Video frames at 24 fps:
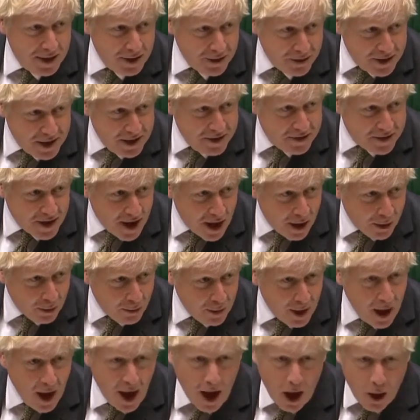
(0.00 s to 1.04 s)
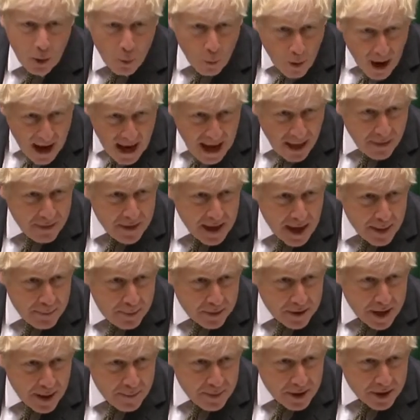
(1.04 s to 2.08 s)
detail where the
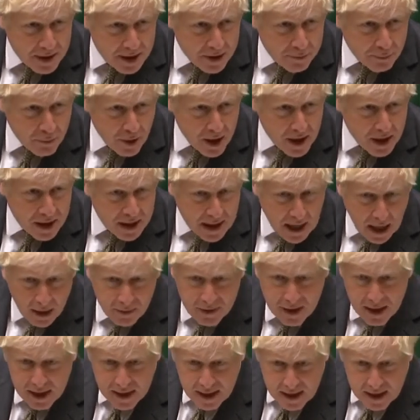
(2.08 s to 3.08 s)
epidemic is breaking out,